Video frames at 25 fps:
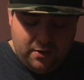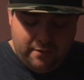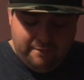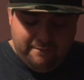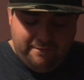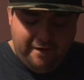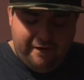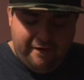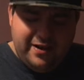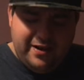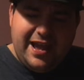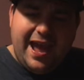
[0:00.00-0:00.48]

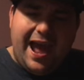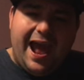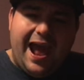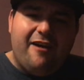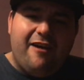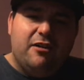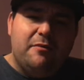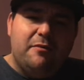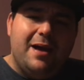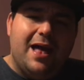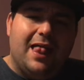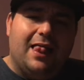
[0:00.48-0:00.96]
Very
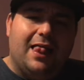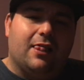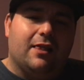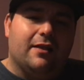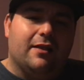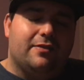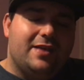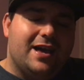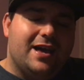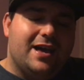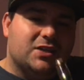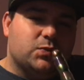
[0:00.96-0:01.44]

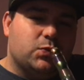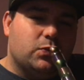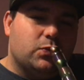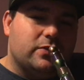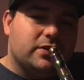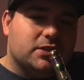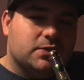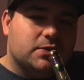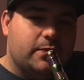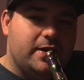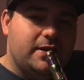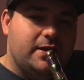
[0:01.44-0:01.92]
caramel, that's what
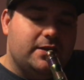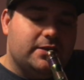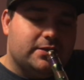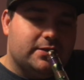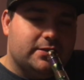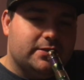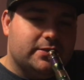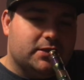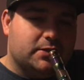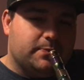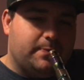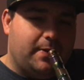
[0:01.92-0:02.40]
the
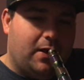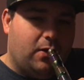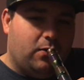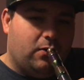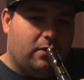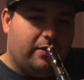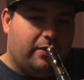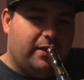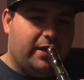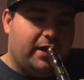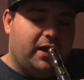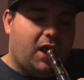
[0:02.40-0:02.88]
sweetness is of
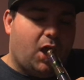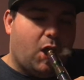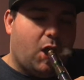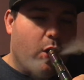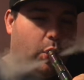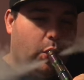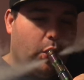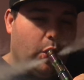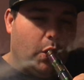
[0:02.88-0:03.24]
smell, I think.